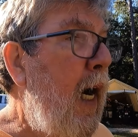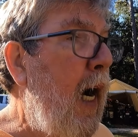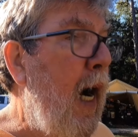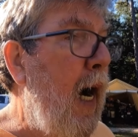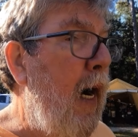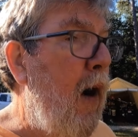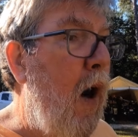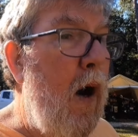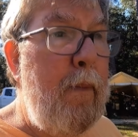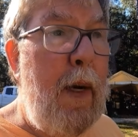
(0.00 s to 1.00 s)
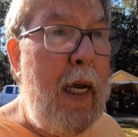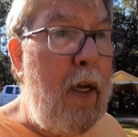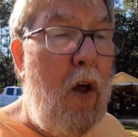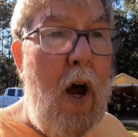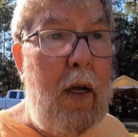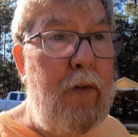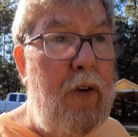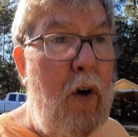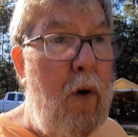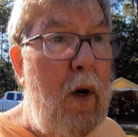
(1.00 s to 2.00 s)
on my clock.
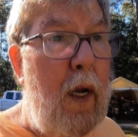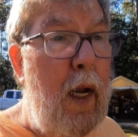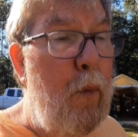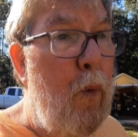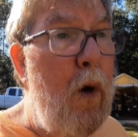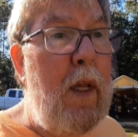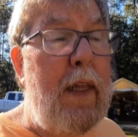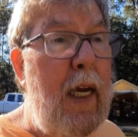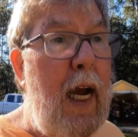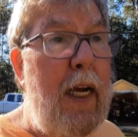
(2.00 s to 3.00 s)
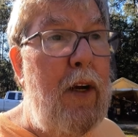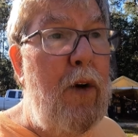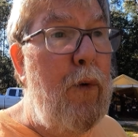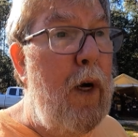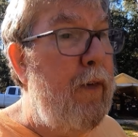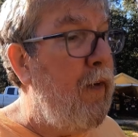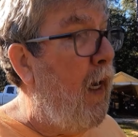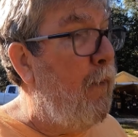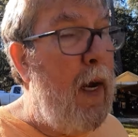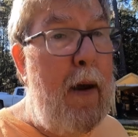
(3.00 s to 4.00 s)
So one thing I knew was
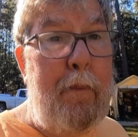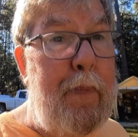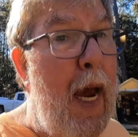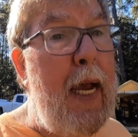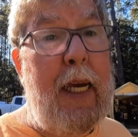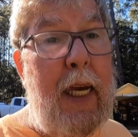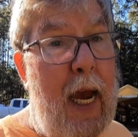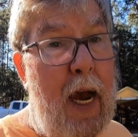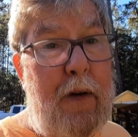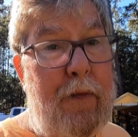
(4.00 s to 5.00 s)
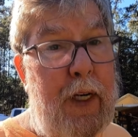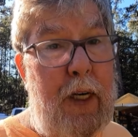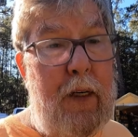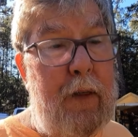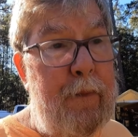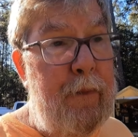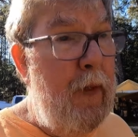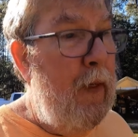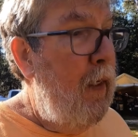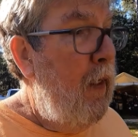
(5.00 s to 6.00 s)
I'm not backing out of here.
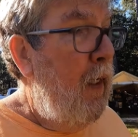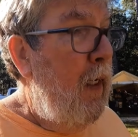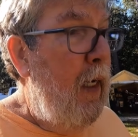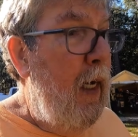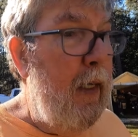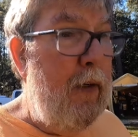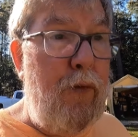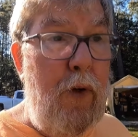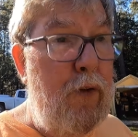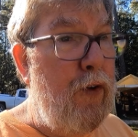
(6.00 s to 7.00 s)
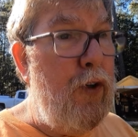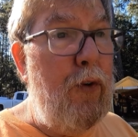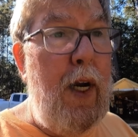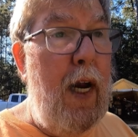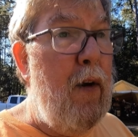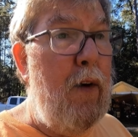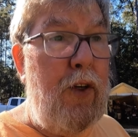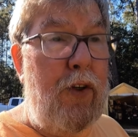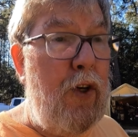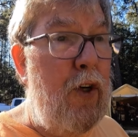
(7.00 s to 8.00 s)
This road's too narrow
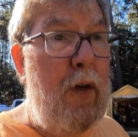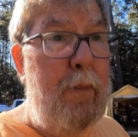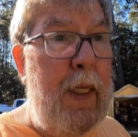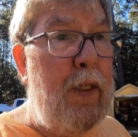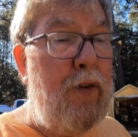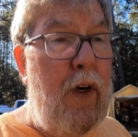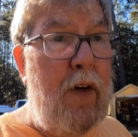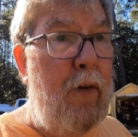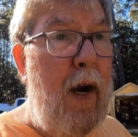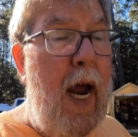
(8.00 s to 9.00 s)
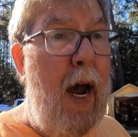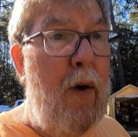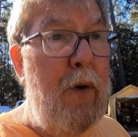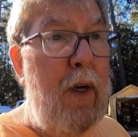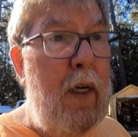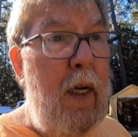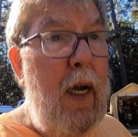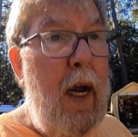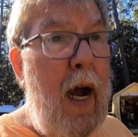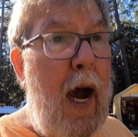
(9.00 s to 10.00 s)
to turn a big truck around.
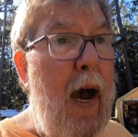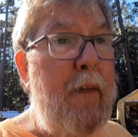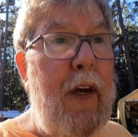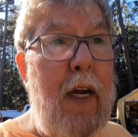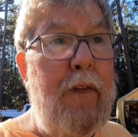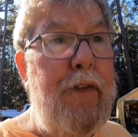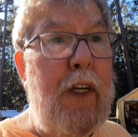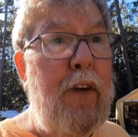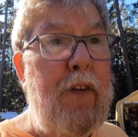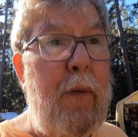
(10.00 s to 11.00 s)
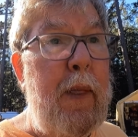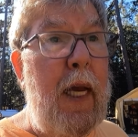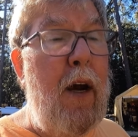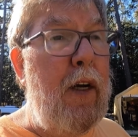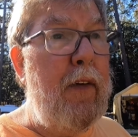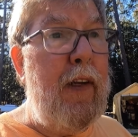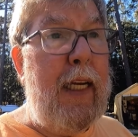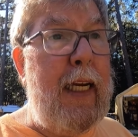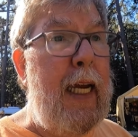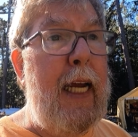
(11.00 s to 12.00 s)
I've got to figure something out, because I
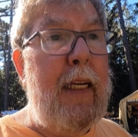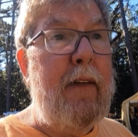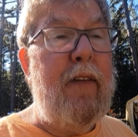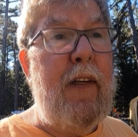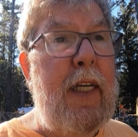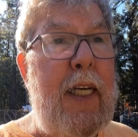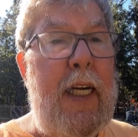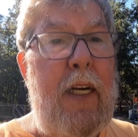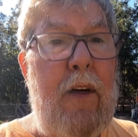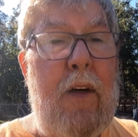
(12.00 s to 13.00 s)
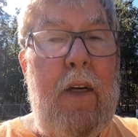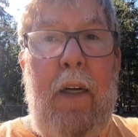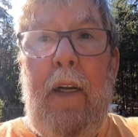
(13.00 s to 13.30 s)
can't sit here